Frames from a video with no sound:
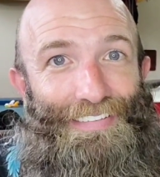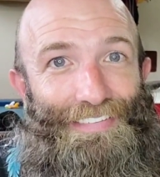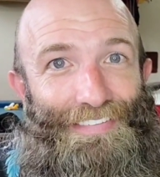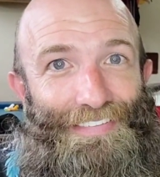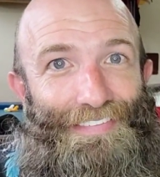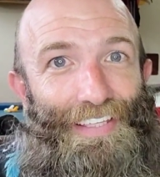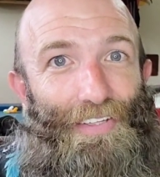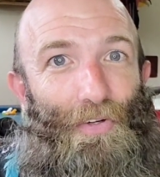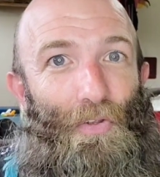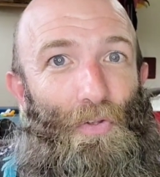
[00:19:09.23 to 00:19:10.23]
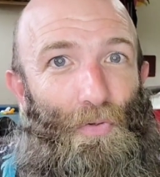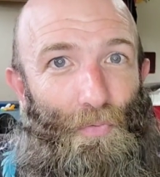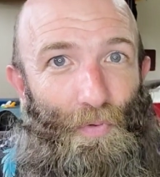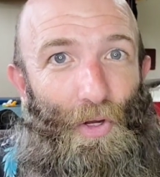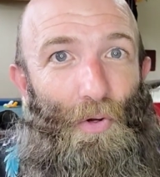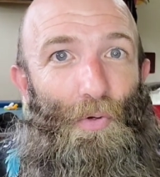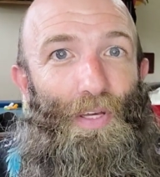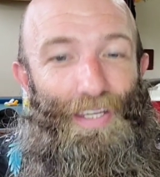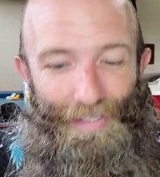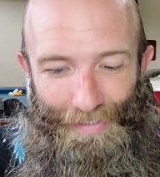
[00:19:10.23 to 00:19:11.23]
single
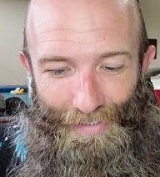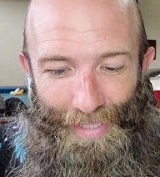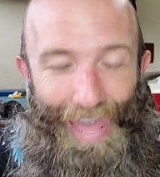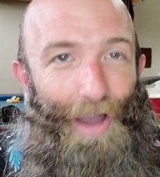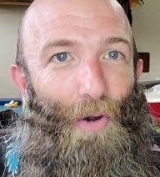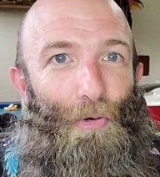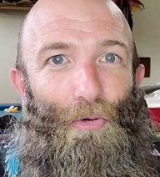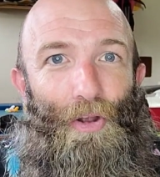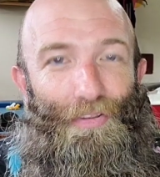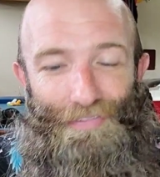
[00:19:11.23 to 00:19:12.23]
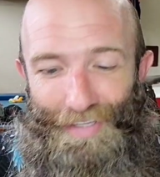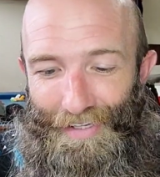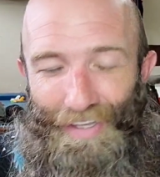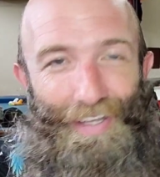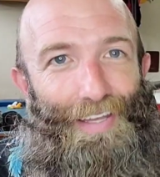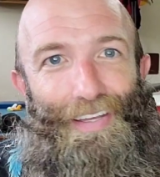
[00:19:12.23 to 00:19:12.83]
road, cow crossing,